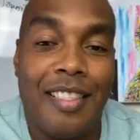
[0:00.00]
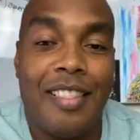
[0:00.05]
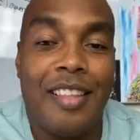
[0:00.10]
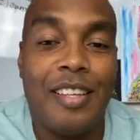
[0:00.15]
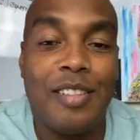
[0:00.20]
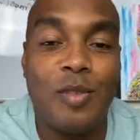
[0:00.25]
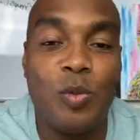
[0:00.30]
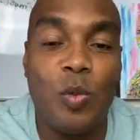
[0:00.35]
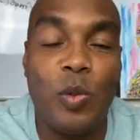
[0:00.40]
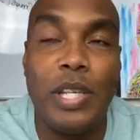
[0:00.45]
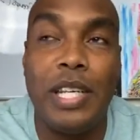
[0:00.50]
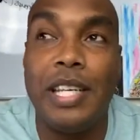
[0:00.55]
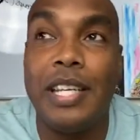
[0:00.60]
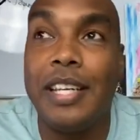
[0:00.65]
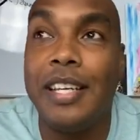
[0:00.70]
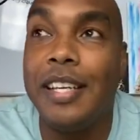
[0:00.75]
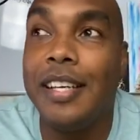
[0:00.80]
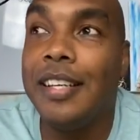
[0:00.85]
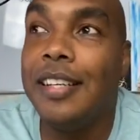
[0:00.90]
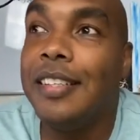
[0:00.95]
This
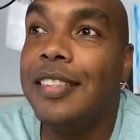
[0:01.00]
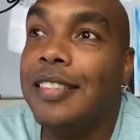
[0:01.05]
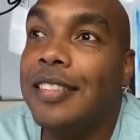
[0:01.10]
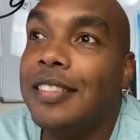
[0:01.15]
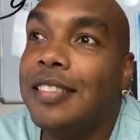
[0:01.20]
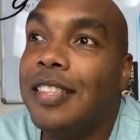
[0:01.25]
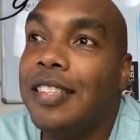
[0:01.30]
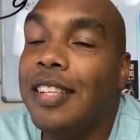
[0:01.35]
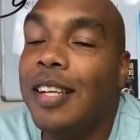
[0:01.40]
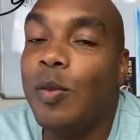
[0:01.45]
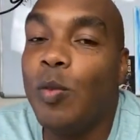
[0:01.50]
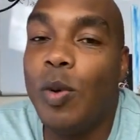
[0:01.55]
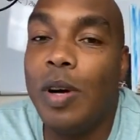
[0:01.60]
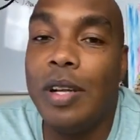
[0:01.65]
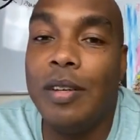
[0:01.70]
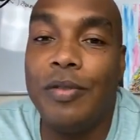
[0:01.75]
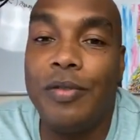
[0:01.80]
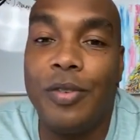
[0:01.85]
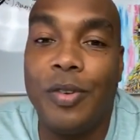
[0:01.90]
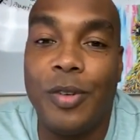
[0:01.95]
week she did
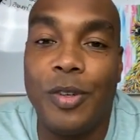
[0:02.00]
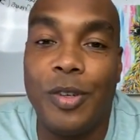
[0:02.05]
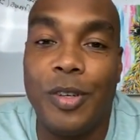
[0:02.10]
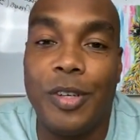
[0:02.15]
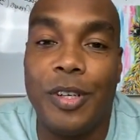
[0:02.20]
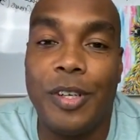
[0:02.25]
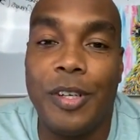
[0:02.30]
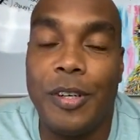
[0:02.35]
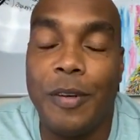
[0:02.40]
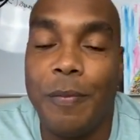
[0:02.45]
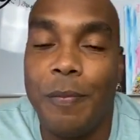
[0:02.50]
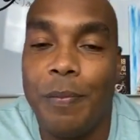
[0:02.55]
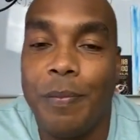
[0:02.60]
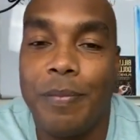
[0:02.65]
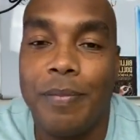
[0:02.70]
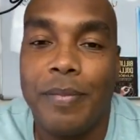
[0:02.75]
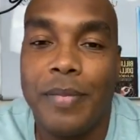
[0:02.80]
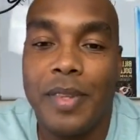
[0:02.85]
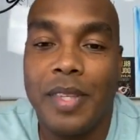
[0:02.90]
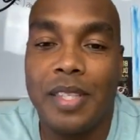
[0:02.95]
one for
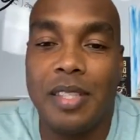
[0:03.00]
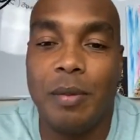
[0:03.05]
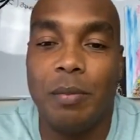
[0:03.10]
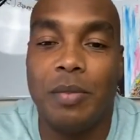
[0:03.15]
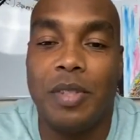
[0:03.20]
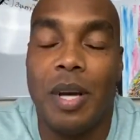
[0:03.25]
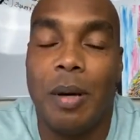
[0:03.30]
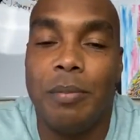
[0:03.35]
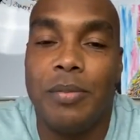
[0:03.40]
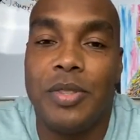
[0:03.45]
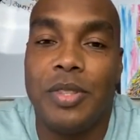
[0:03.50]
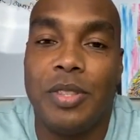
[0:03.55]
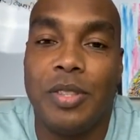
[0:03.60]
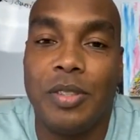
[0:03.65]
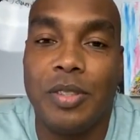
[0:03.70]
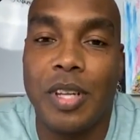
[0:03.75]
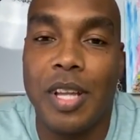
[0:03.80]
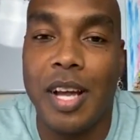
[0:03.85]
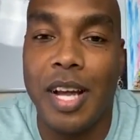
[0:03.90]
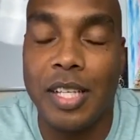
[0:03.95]
some
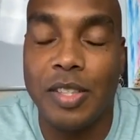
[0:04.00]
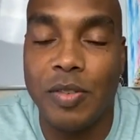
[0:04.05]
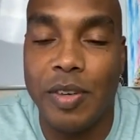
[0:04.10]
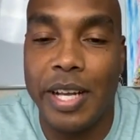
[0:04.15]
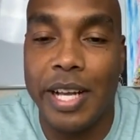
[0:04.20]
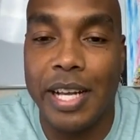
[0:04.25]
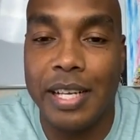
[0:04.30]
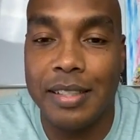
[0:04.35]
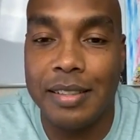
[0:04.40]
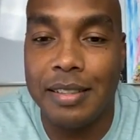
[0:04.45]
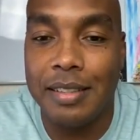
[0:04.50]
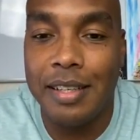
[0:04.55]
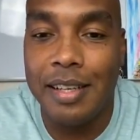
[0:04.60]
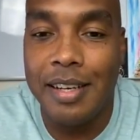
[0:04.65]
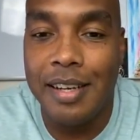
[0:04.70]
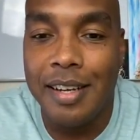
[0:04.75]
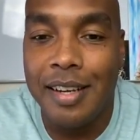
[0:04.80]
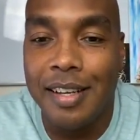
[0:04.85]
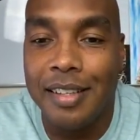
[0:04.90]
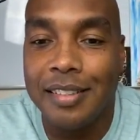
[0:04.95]
dumpster contract.
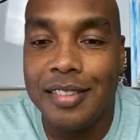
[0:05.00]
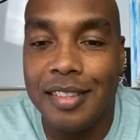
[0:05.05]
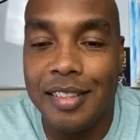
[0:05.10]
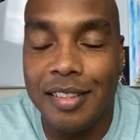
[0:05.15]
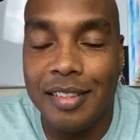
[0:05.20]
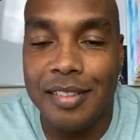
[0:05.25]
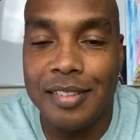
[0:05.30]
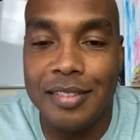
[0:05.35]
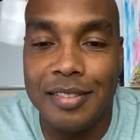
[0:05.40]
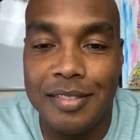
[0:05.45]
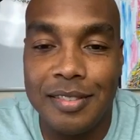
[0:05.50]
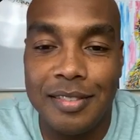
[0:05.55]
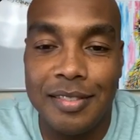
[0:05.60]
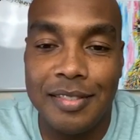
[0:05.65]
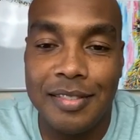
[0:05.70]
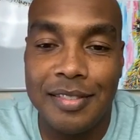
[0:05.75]
So